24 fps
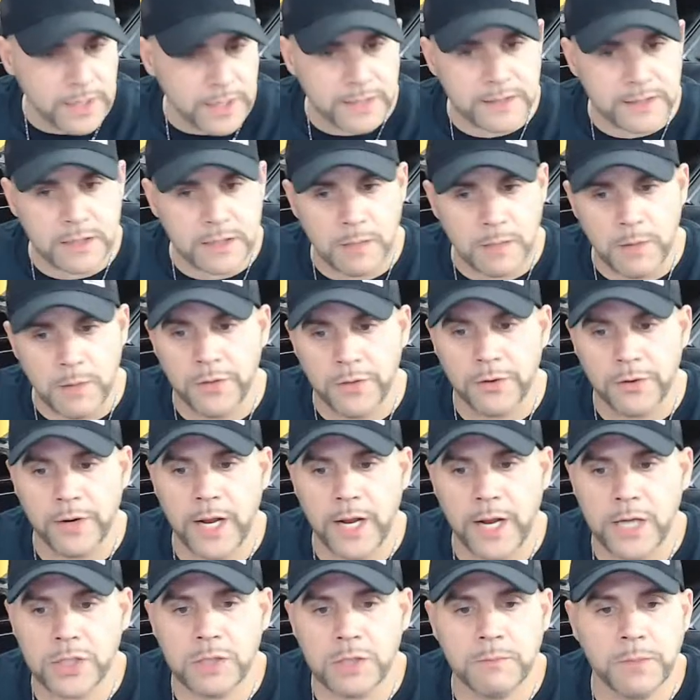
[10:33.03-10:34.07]
that some other
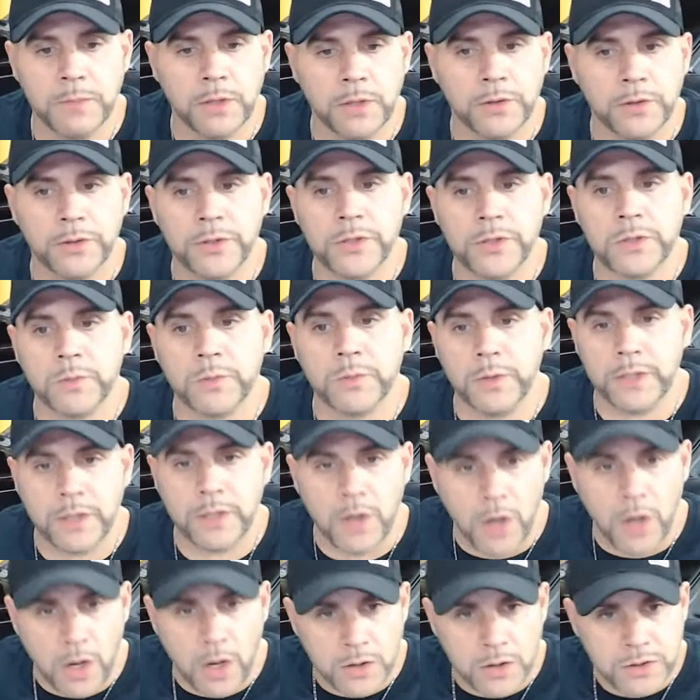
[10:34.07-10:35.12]
engine builders would
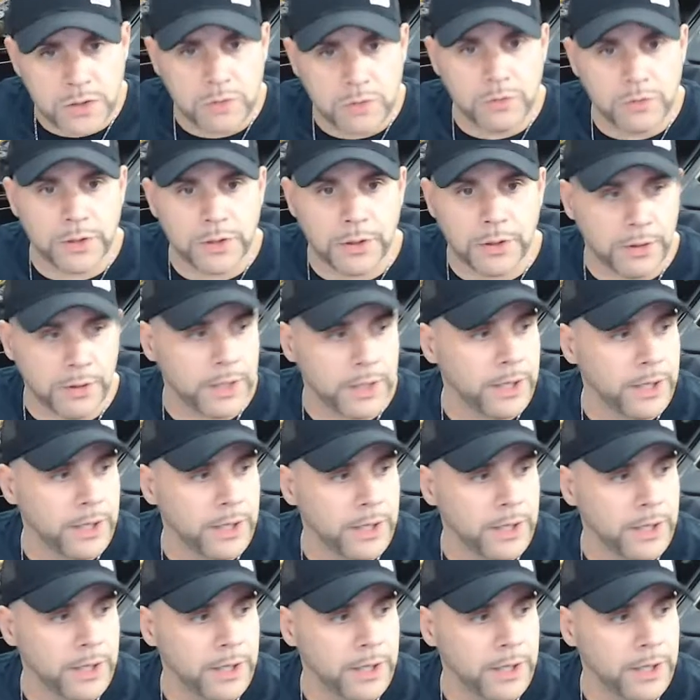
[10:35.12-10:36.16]
also
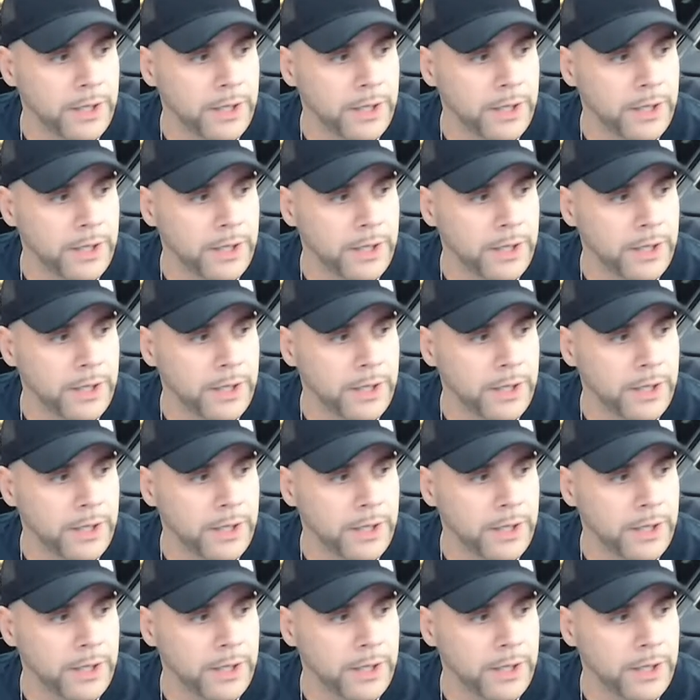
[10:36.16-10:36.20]
agree.